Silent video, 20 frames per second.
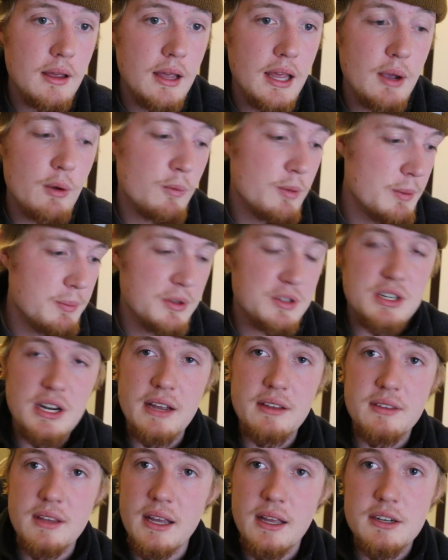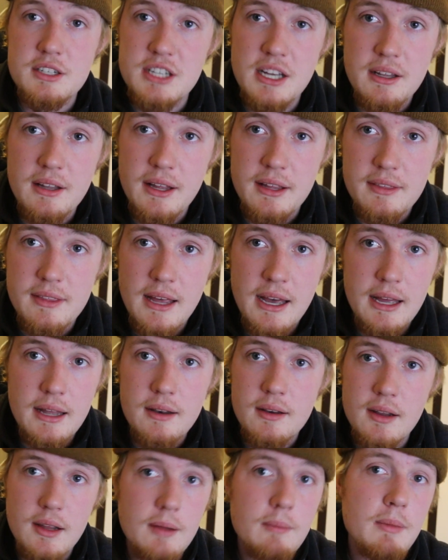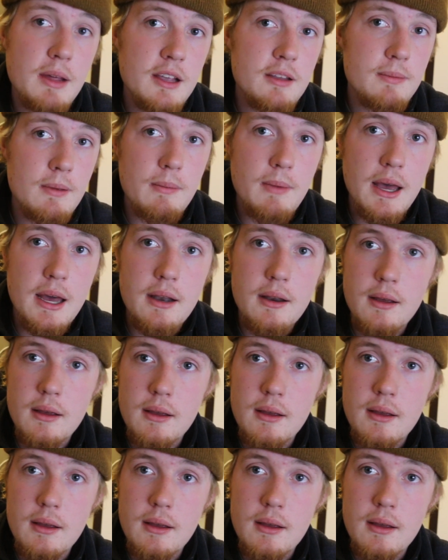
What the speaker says: And when people try saying shit like that, it makes me mad.